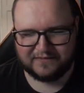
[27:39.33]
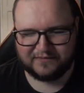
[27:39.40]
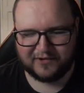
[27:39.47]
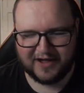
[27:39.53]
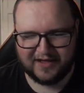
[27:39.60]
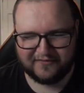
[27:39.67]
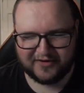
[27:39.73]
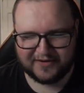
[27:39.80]

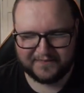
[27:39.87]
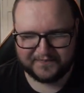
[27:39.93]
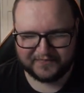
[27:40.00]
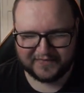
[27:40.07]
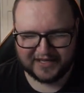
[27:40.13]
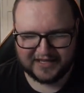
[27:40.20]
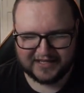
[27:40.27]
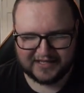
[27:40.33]
Whatever.
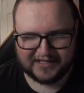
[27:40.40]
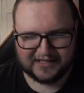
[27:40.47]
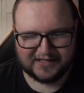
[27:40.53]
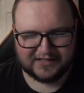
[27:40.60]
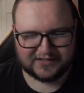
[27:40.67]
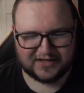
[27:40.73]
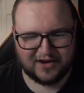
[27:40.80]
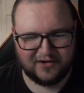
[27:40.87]

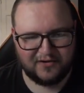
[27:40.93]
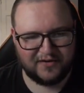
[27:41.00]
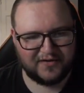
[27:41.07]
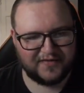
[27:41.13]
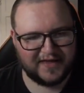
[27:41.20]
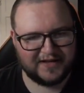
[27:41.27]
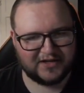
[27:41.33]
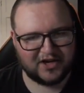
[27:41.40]
So
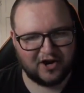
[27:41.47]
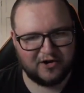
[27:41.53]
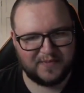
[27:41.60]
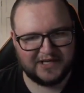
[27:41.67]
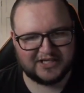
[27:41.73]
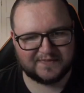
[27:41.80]
then Cobie